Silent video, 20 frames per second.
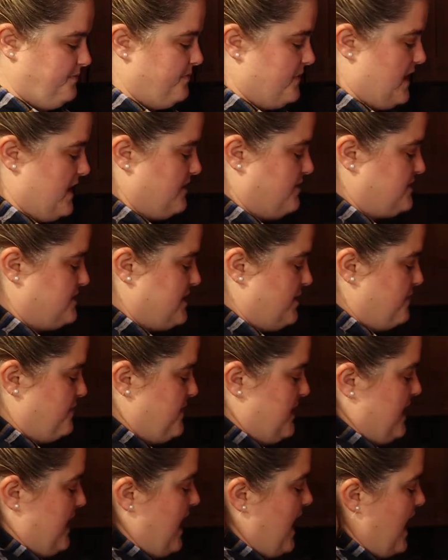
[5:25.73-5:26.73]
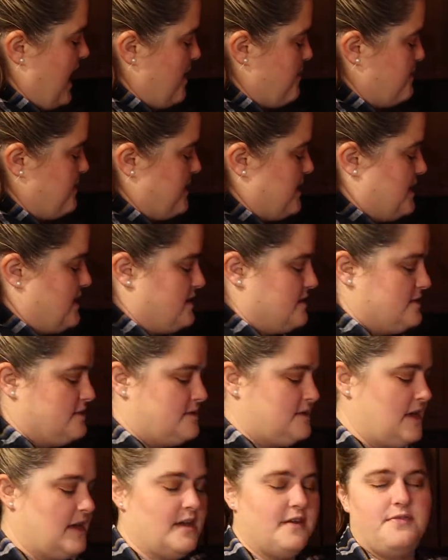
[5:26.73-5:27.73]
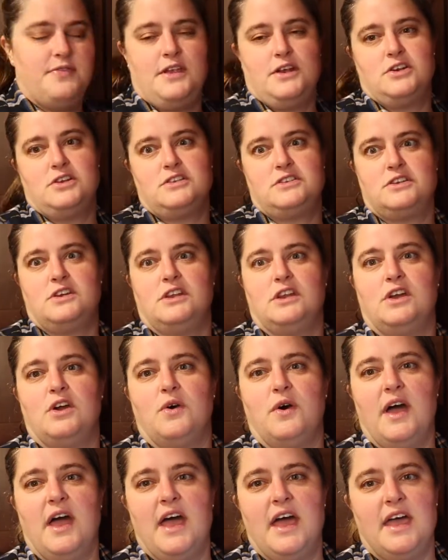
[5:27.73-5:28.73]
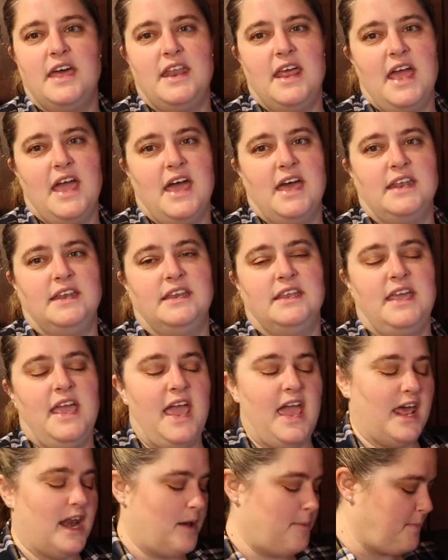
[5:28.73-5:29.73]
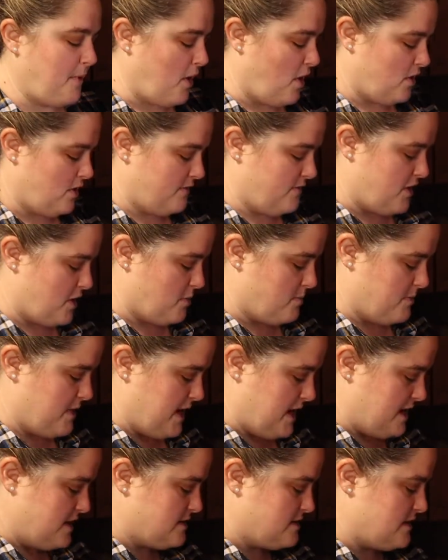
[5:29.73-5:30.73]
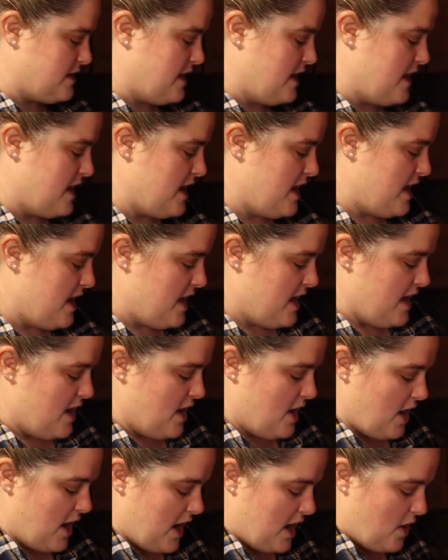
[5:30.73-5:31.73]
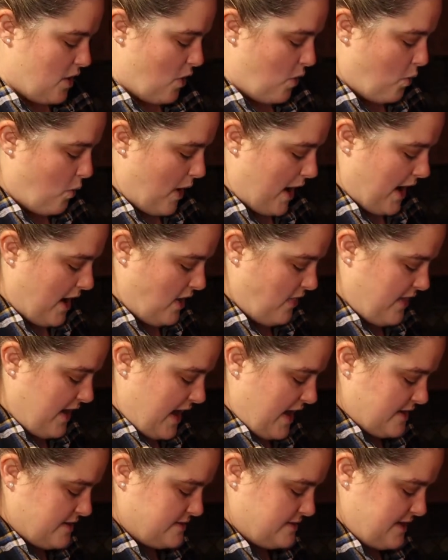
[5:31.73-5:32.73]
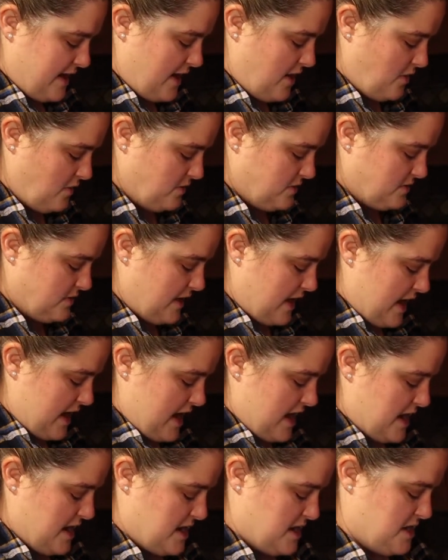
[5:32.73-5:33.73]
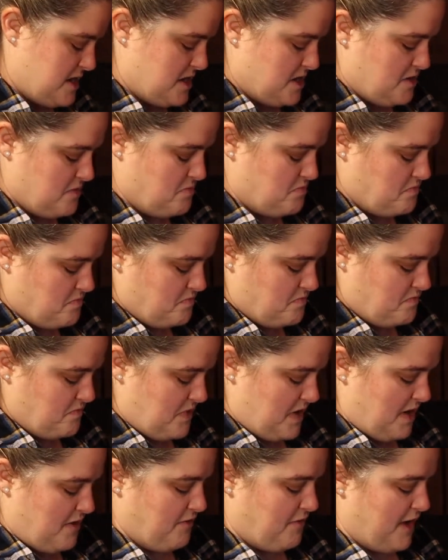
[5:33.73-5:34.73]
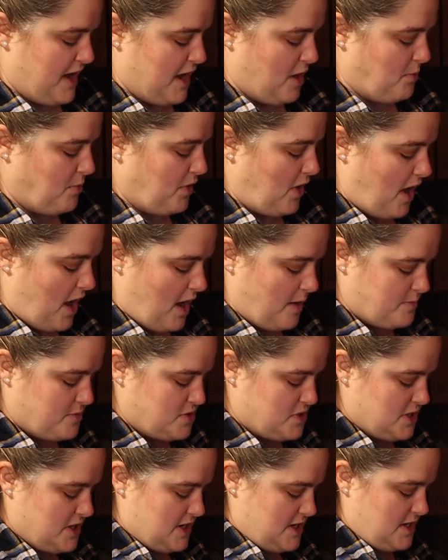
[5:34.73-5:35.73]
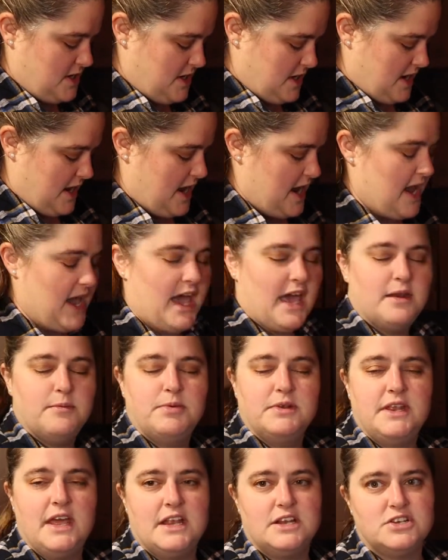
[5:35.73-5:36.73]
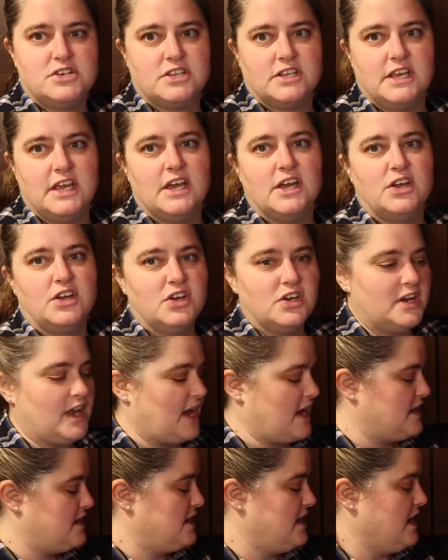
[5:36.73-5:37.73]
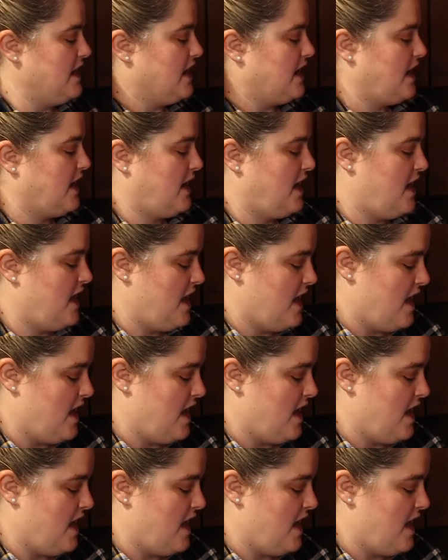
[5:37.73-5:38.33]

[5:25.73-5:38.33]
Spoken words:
if something happens, they're just going to go ahead and can up all of their meat. And while that sounds like a viable option and potentially a good idea,